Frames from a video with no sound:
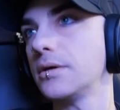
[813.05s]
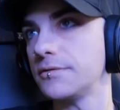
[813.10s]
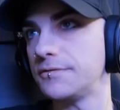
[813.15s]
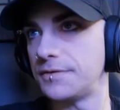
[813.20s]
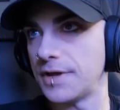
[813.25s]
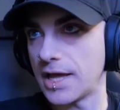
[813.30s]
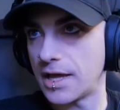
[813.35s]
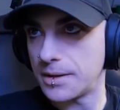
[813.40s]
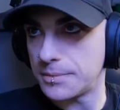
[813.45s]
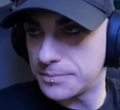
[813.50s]

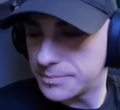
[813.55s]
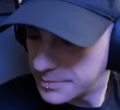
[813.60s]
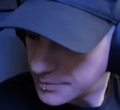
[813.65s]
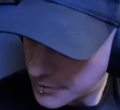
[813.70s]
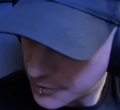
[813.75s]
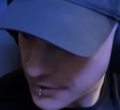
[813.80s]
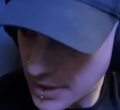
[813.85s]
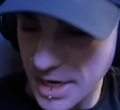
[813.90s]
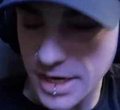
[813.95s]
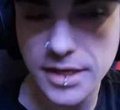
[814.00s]
fam,
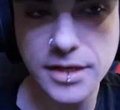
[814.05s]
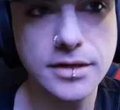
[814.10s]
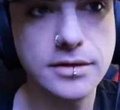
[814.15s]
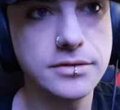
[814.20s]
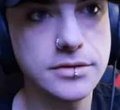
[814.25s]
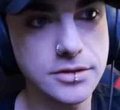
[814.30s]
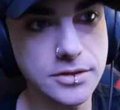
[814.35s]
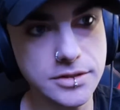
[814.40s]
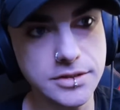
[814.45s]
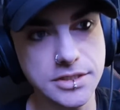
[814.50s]
right?
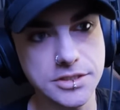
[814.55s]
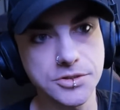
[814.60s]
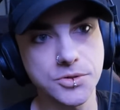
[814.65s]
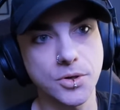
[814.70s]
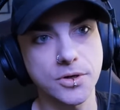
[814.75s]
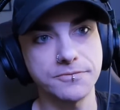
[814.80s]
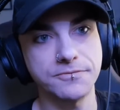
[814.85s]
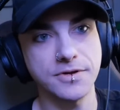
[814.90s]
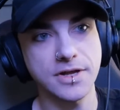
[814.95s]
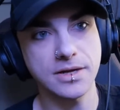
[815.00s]
You're a
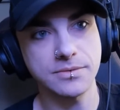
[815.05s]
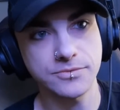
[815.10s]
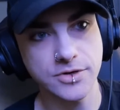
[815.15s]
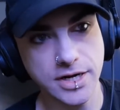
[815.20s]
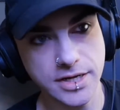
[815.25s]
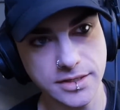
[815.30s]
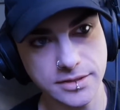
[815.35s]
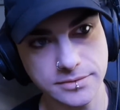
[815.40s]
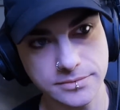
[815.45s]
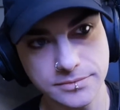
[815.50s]
Discord fam,
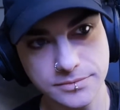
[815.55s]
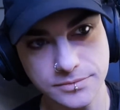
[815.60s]
right?